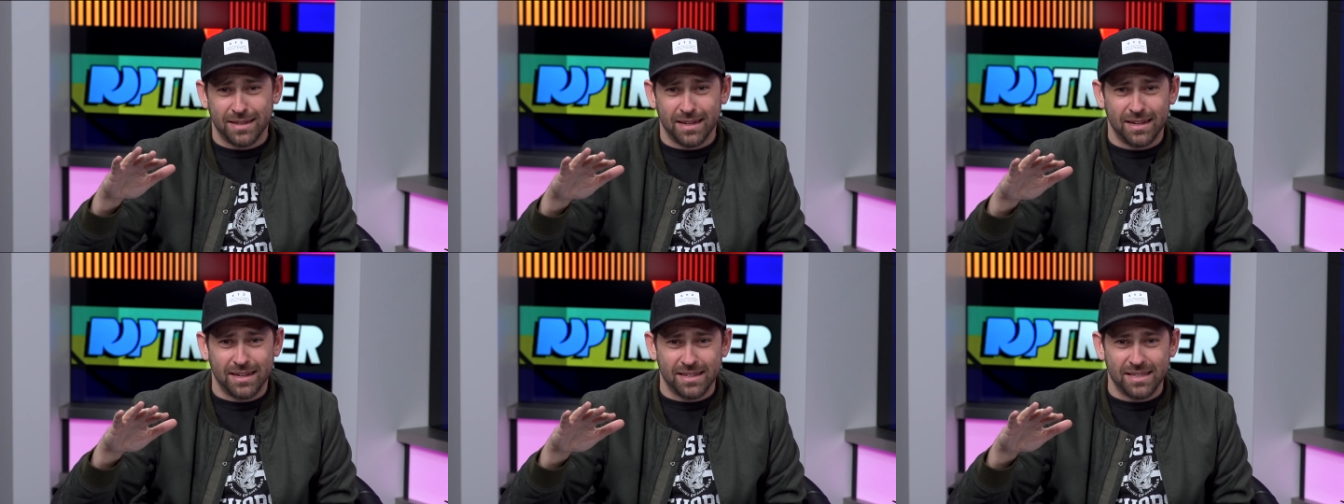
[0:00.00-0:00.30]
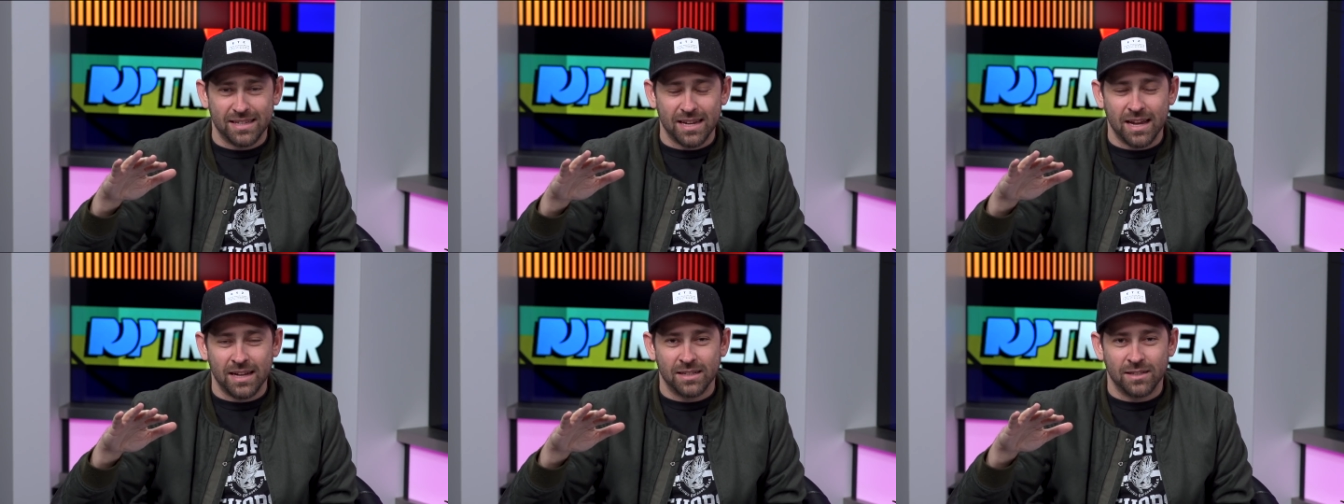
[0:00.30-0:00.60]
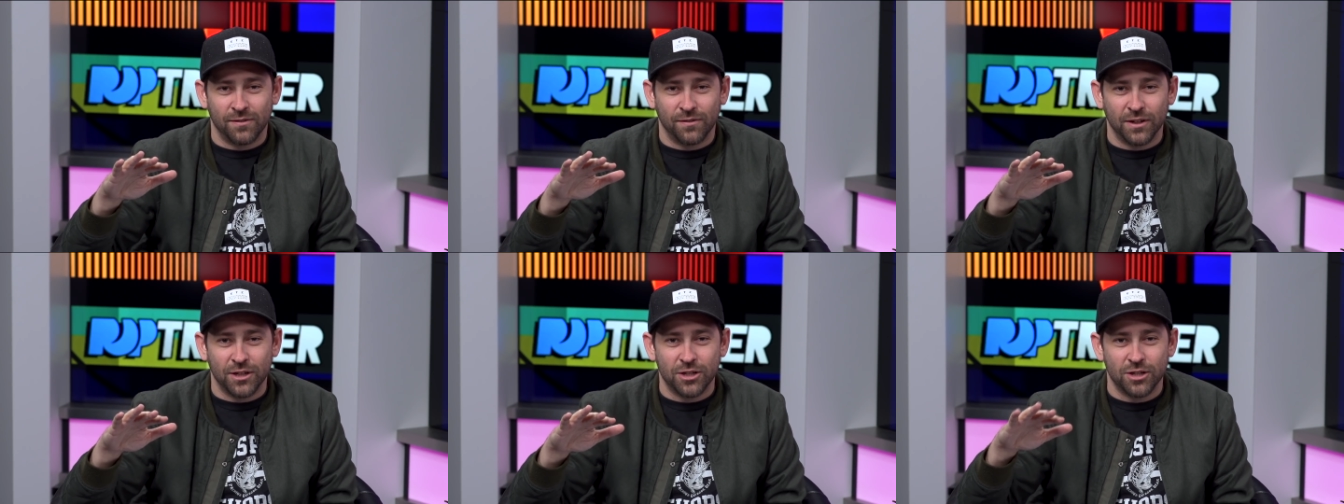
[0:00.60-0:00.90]
like a
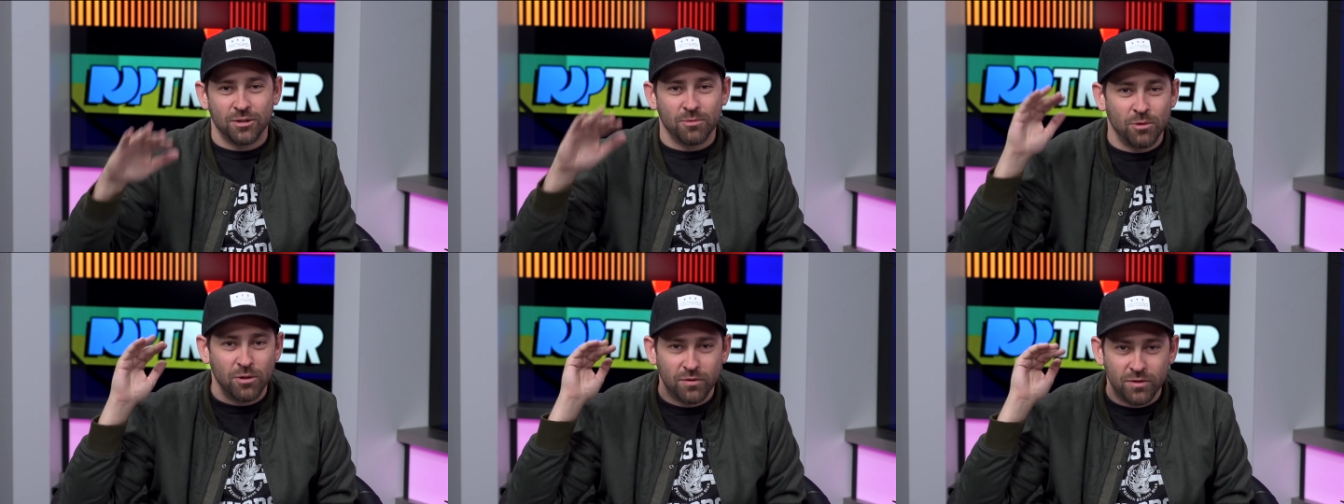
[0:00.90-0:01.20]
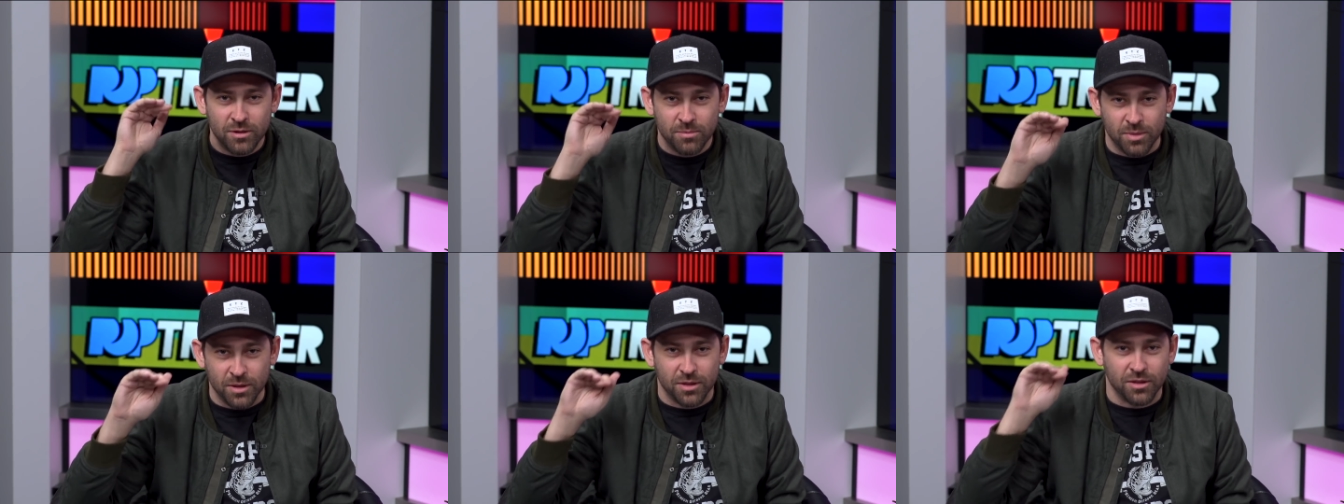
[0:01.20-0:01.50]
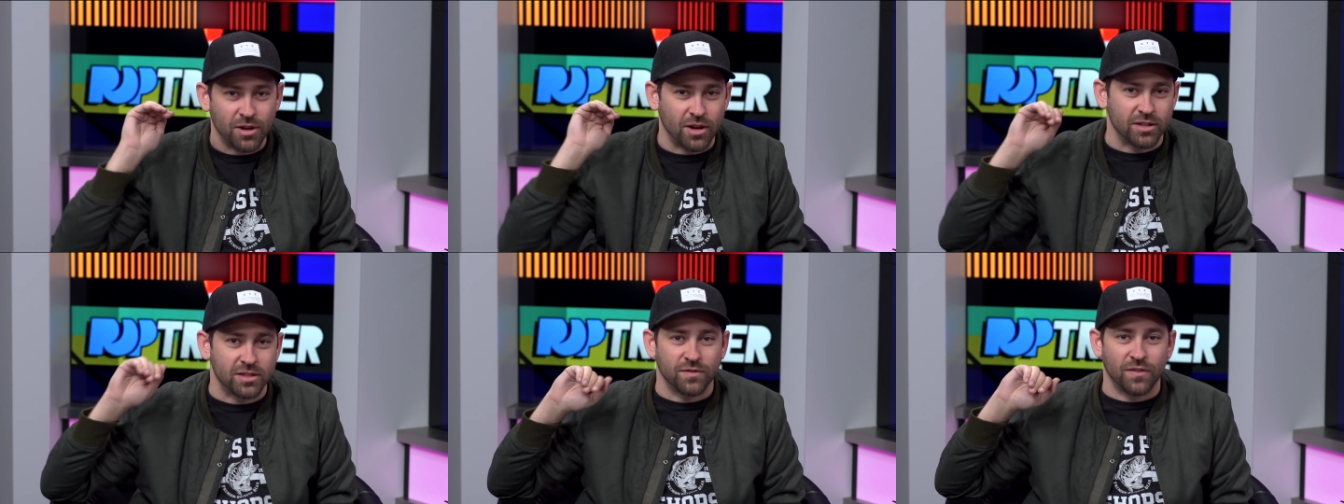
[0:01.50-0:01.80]
science fiction movie, but
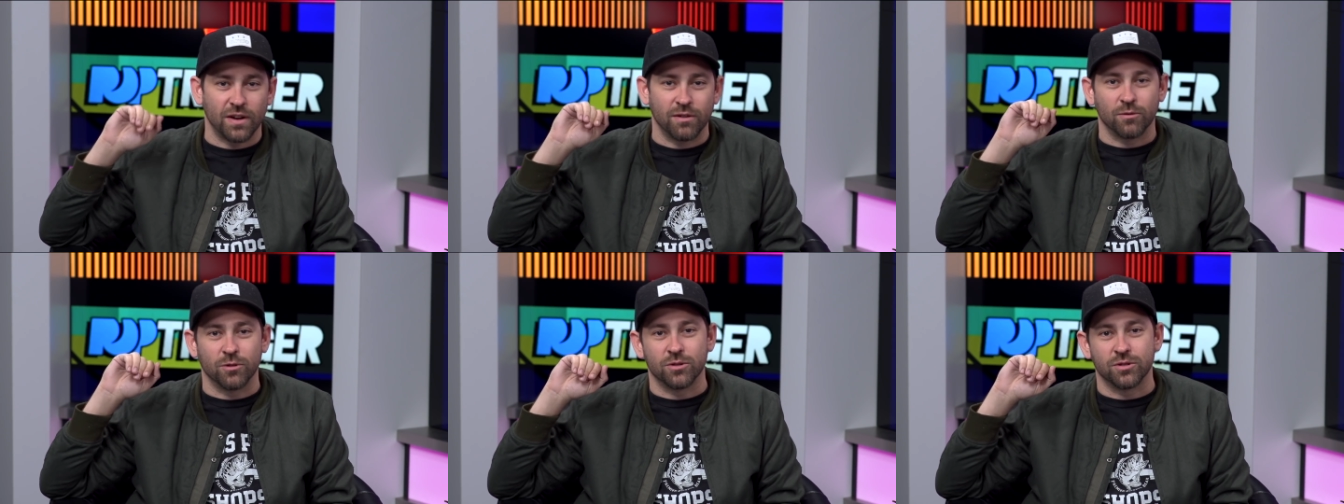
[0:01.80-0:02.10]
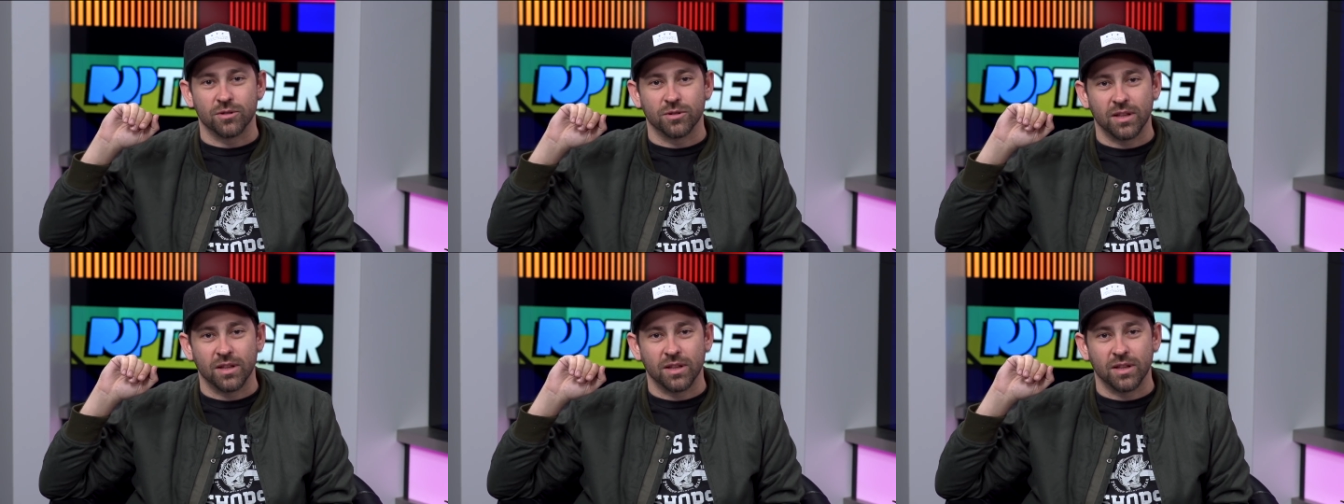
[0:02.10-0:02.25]
thoughts five words or